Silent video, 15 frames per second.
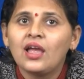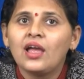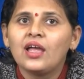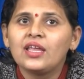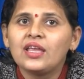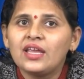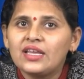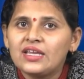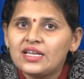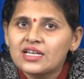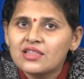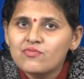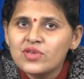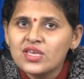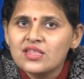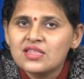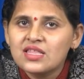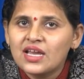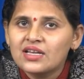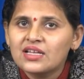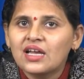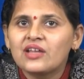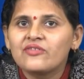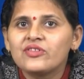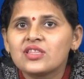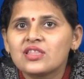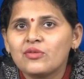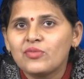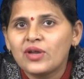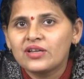It means that curve is
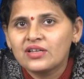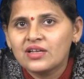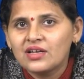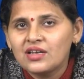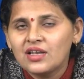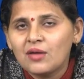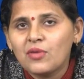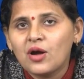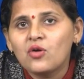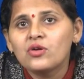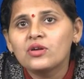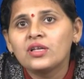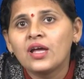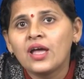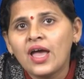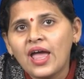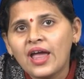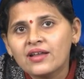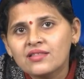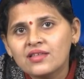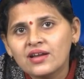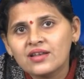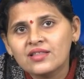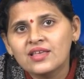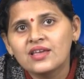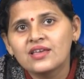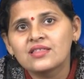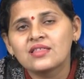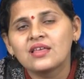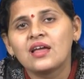symmetrical about x
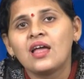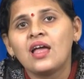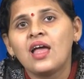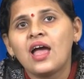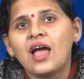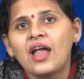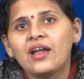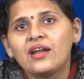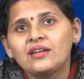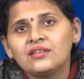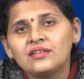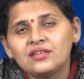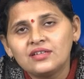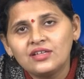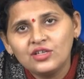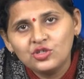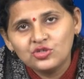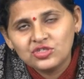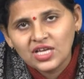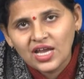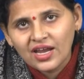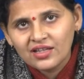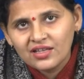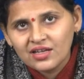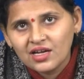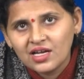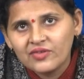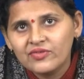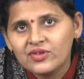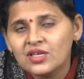axis, and you check the
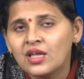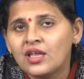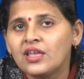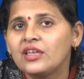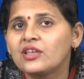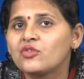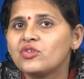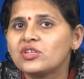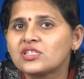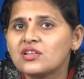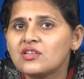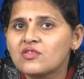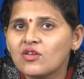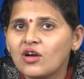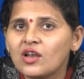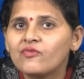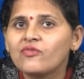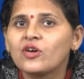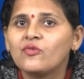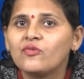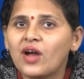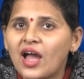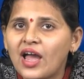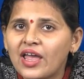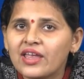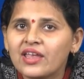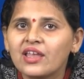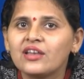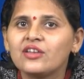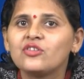curve equation is solved for y
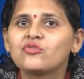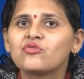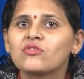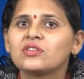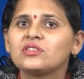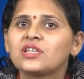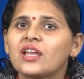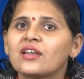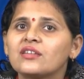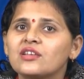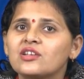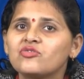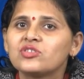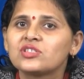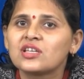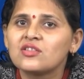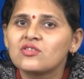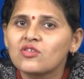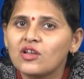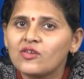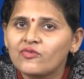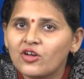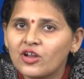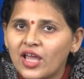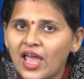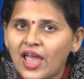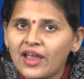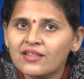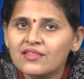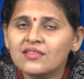and you check the equation is solved for
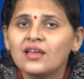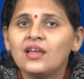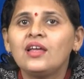x.